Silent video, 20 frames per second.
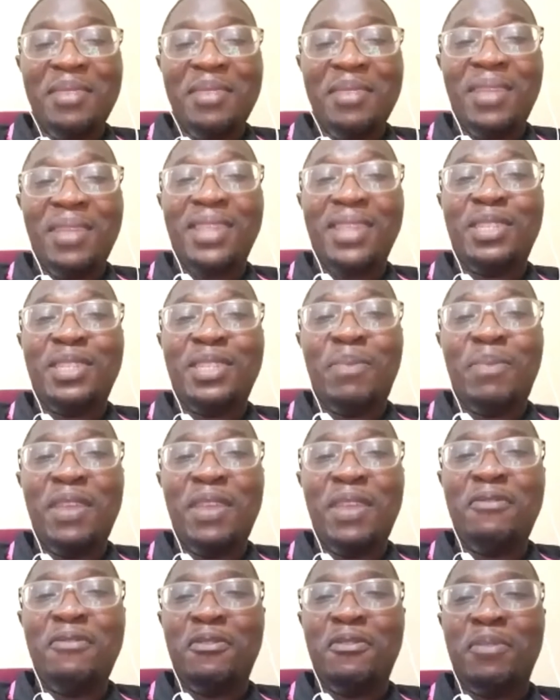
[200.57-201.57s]
And it's
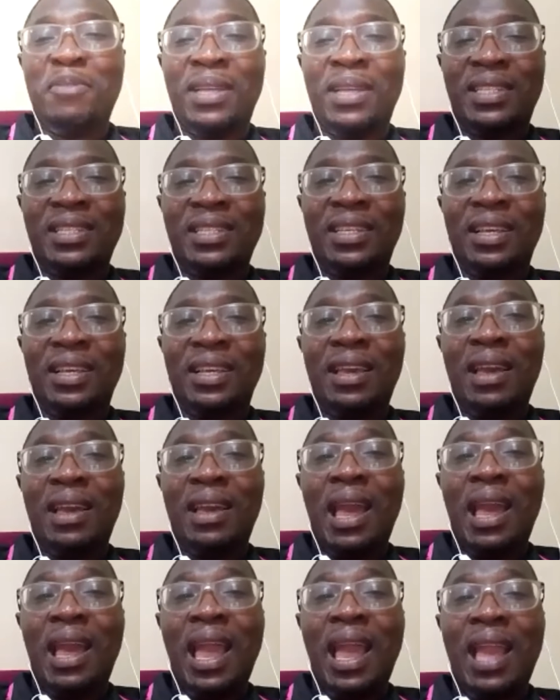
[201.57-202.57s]
painful, but
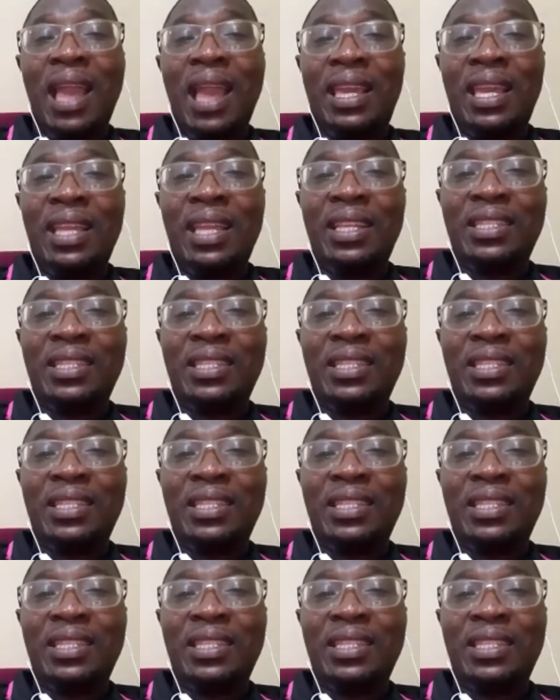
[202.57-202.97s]
again,